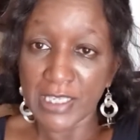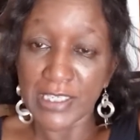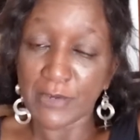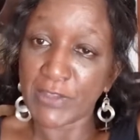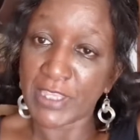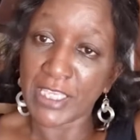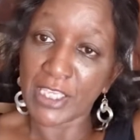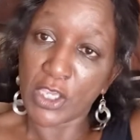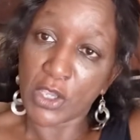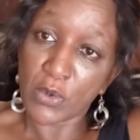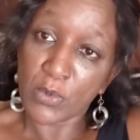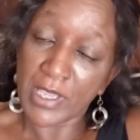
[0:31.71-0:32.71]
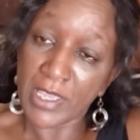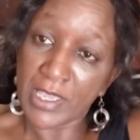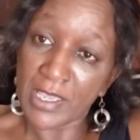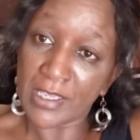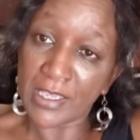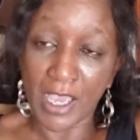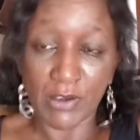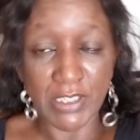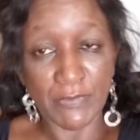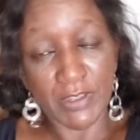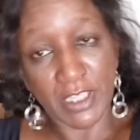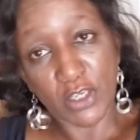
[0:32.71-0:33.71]
How's everything going?
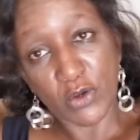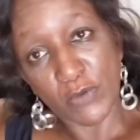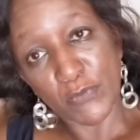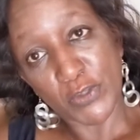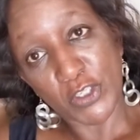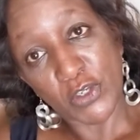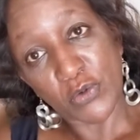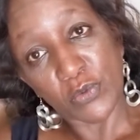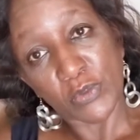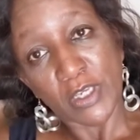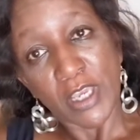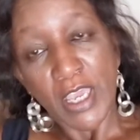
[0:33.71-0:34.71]
How's everything going for you?